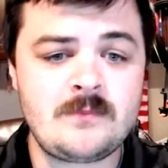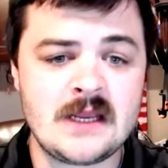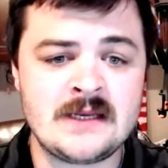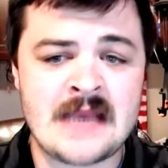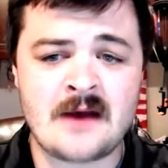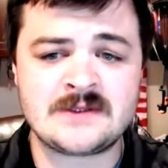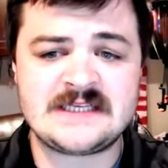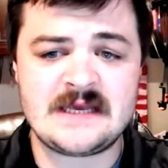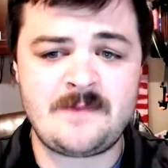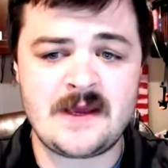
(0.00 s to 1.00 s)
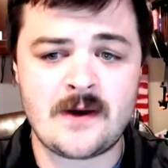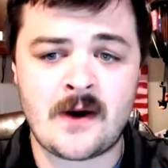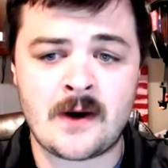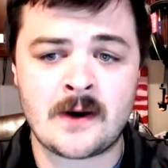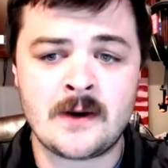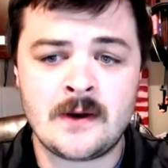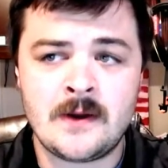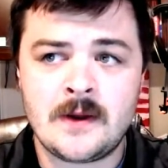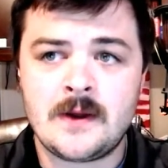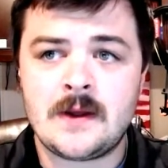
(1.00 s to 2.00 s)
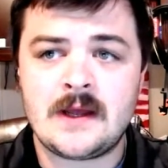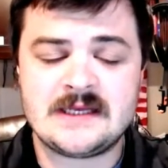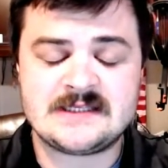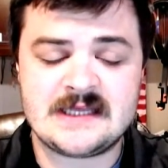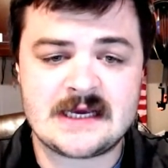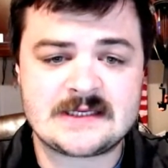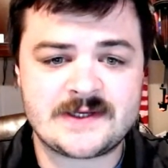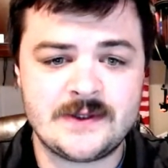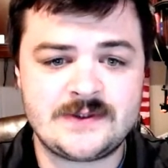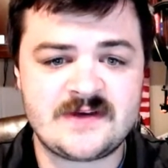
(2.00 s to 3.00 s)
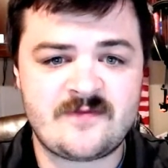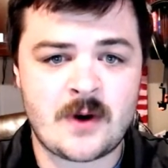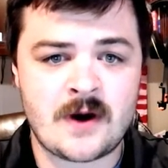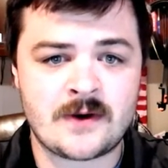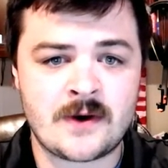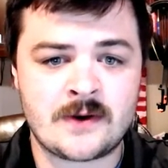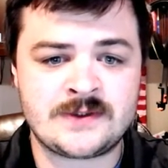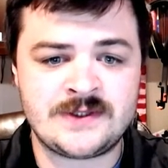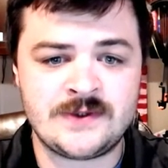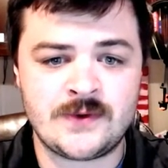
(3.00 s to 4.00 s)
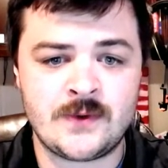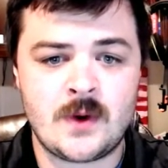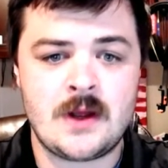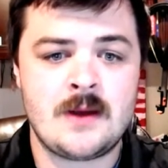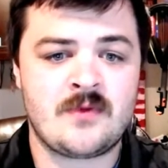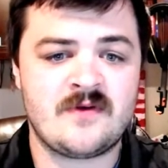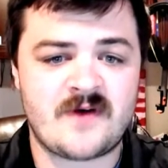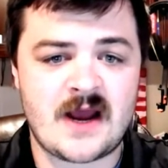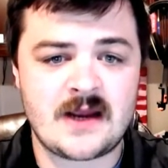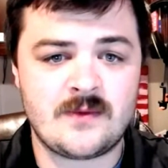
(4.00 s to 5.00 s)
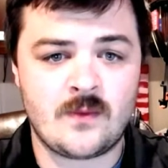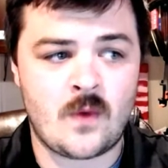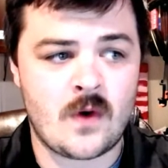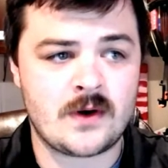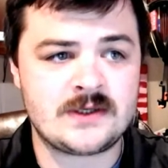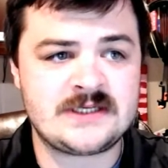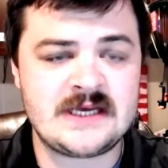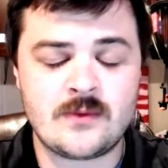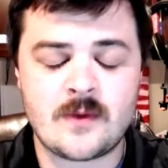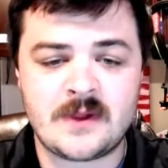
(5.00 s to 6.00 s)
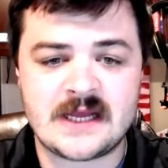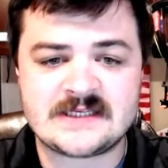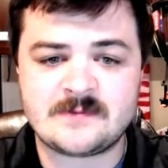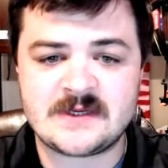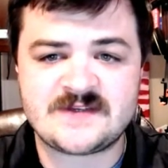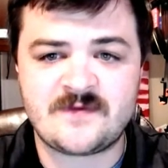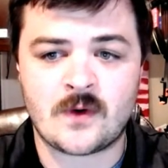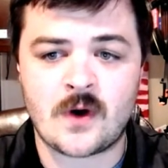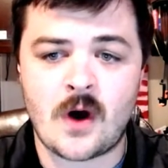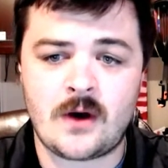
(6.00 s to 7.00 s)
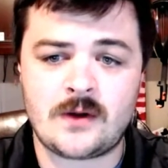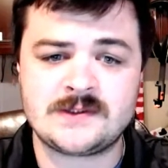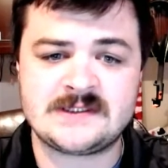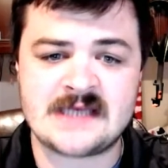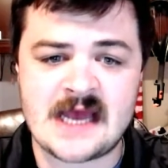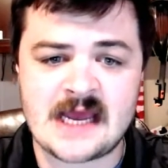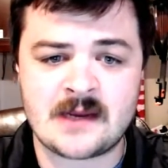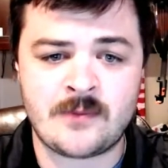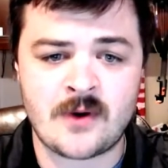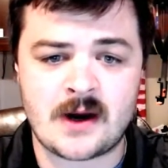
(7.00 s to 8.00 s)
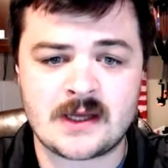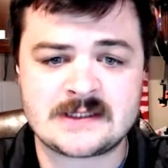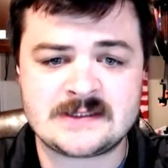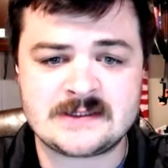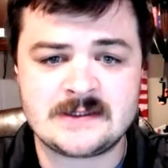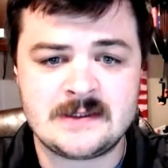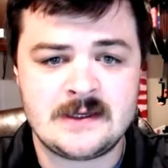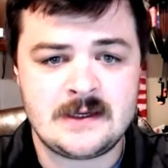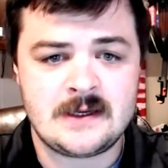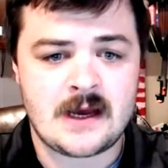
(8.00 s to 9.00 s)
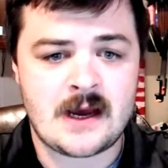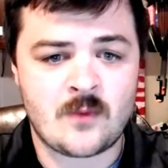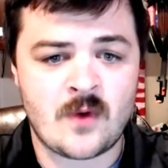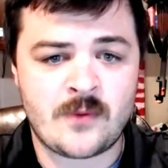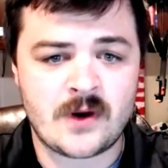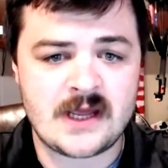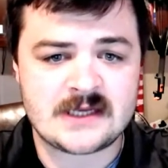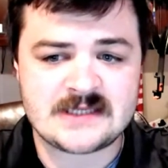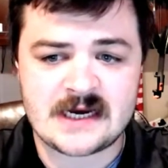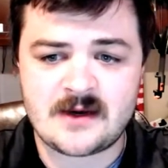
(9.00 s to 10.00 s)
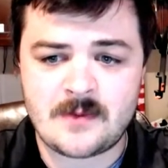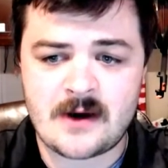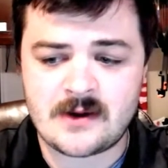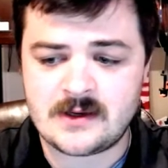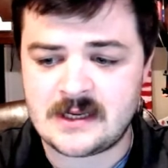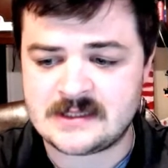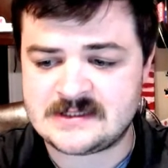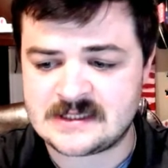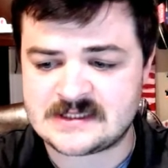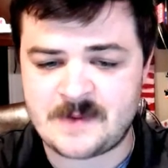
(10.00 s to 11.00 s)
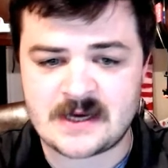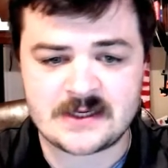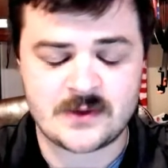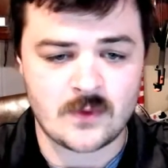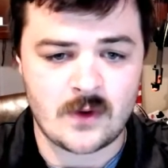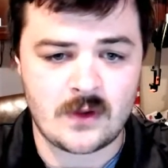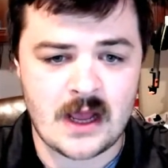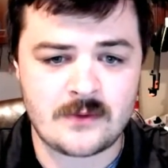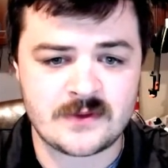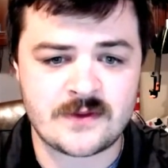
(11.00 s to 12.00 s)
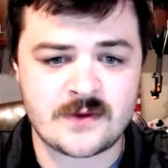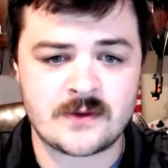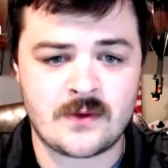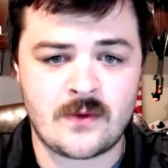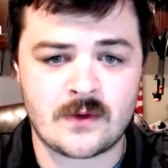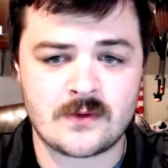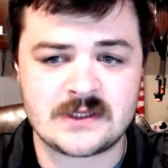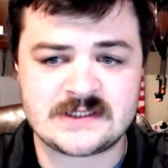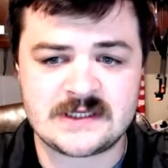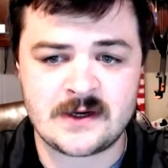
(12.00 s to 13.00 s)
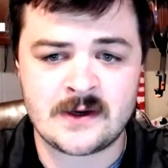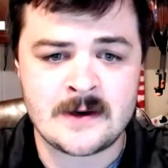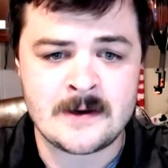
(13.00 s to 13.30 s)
CPR is the exclusive partner to provide warranty replacements for all ZAG products. We're pretty excited about it. It's expected to roll out in the third quarter this year.